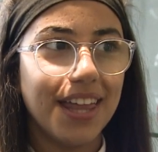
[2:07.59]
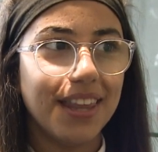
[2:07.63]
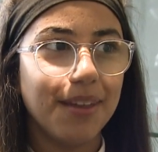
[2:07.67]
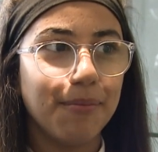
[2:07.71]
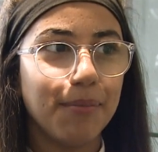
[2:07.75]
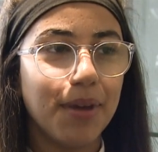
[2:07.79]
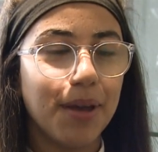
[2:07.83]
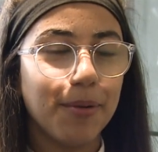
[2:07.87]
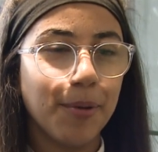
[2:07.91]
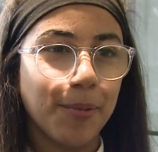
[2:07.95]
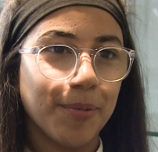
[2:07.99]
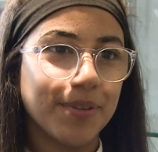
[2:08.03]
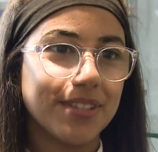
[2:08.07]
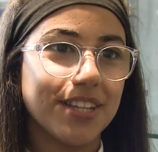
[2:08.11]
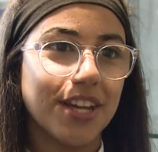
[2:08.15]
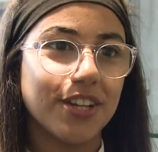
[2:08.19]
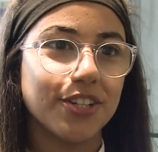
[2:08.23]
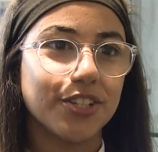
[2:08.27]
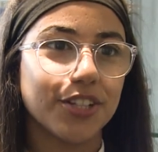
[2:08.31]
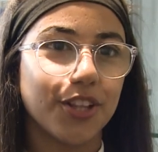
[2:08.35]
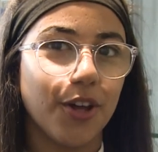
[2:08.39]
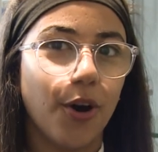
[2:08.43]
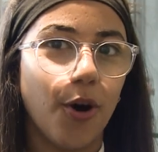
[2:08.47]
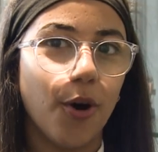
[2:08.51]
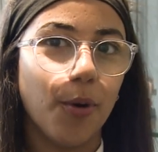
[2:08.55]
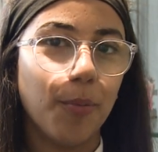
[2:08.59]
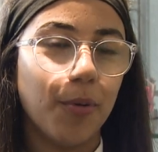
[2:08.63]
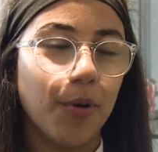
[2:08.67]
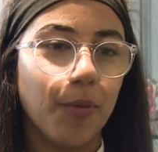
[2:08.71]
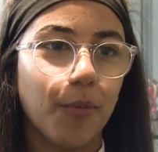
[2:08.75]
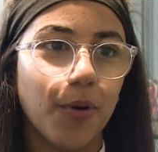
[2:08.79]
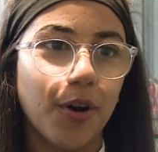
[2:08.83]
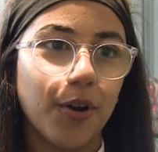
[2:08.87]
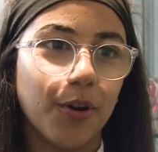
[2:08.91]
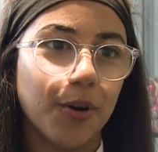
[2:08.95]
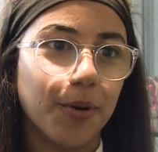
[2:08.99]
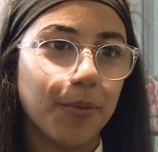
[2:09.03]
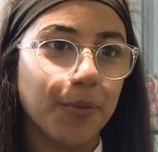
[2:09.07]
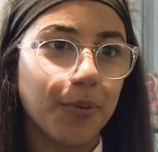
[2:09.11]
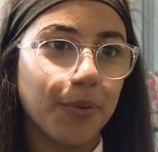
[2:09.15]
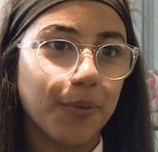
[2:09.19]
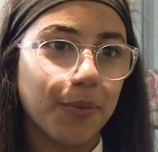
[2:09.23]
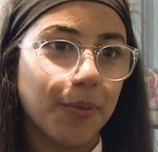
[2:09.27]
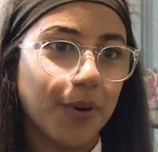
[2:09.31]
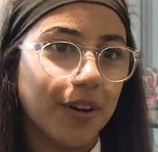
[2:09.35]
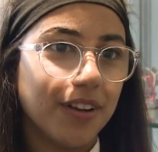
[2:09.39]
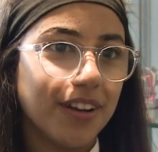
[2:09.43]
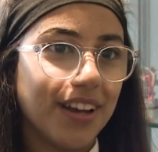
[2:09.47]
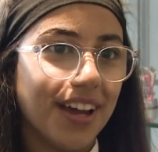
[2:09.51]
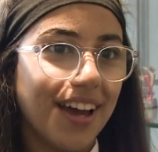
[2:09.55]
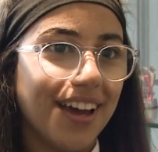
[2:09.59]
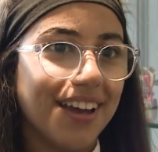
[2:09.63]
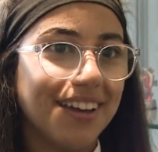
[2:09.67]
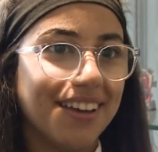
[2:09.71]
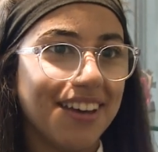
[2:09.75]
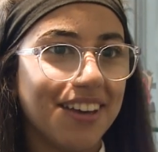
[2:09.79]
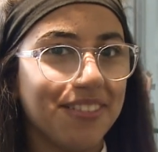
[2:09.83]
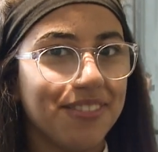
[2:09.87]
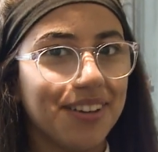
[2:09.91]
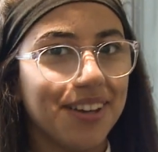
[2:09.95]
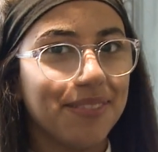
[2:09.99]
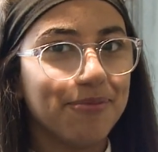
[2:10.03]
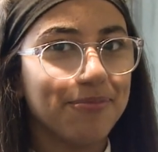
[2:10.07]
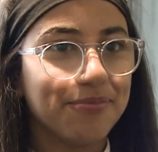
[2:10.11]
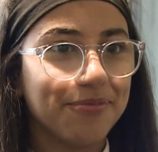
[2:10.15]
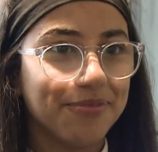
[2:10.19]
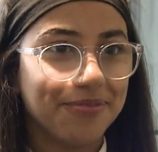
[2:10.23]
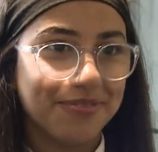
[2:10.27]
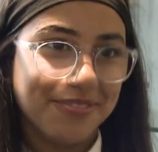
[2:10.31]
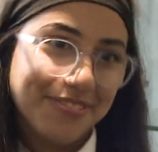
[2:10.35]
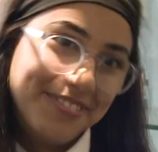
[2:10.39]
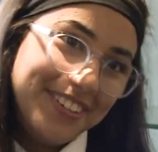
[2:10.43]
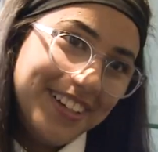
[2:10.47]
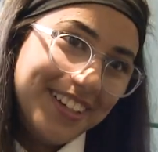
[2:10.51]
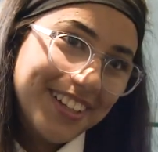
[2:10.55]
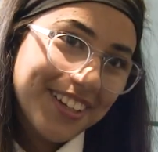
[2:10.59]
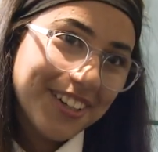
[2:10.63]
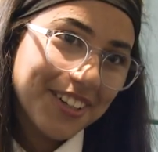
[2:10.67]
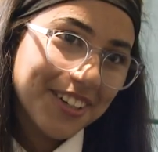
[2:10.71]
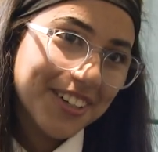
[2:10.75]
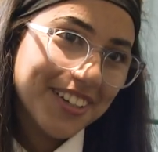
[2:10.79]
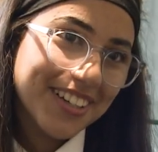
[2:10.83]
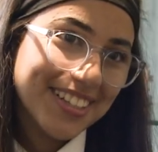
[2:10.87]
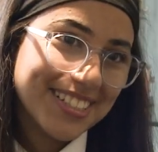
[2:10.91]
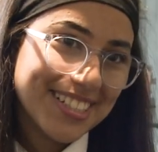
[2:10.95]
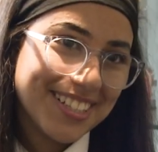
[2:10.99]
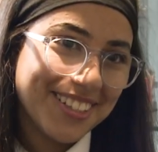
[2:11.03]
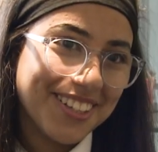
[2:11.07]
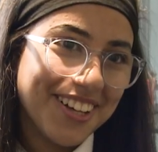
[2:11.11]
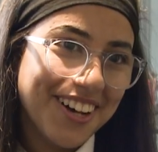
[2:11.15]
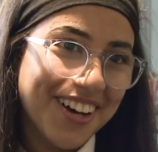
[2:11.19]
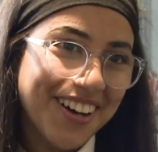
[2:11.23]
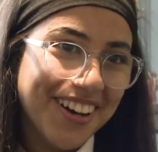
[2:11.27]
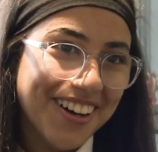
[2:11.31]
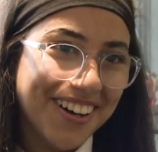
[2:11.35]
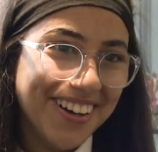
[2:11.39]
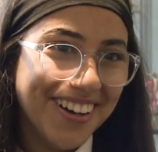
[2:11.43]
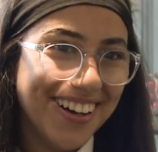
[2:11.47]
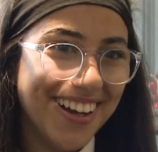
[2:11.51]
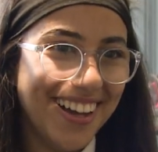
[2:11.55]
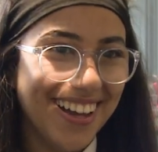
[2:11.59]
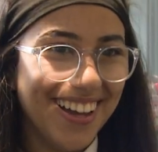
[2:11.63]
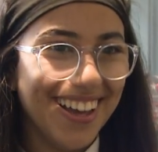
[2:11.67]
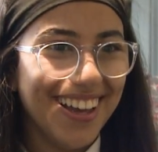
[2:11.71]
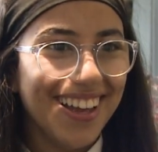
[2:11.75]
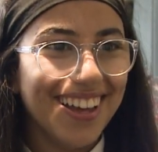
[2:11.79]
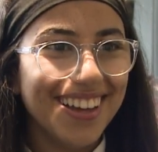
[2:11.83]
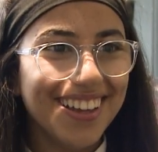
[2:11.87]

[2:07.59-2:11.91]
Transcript: and then maybe potentially open one up one day if I'm really good as a lawyer.